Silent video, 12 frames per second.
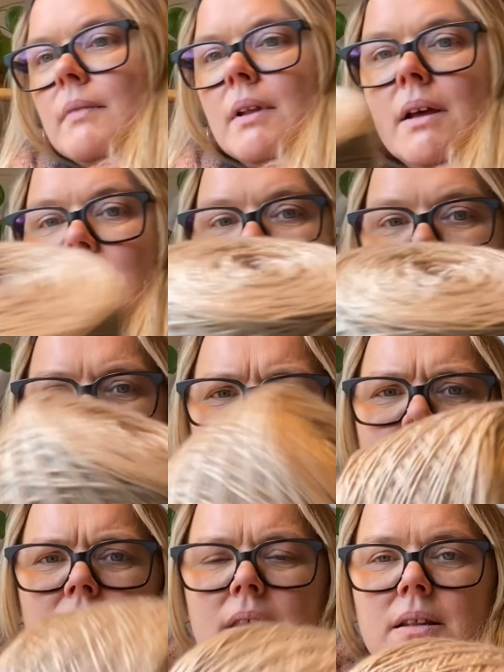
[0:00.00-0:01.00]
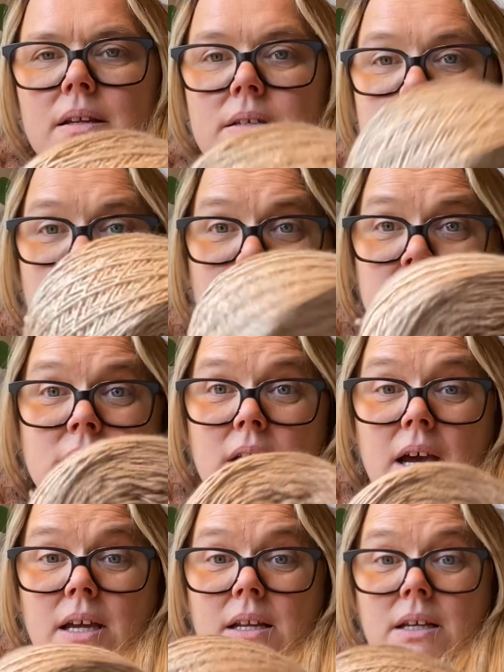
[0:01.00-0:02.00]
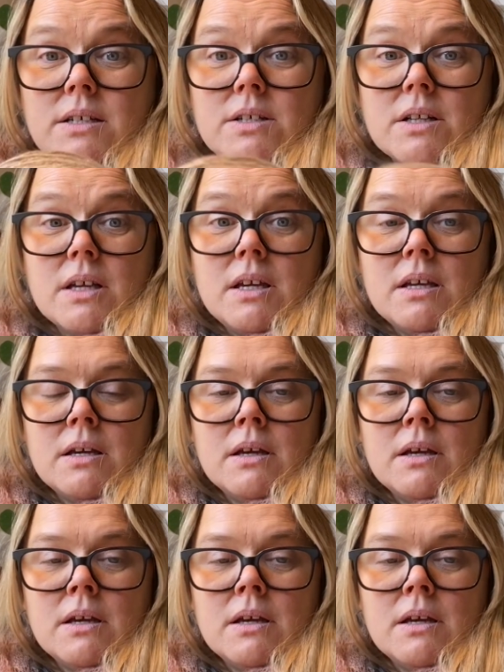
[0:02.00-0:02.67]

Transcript: I think it is undyed actually.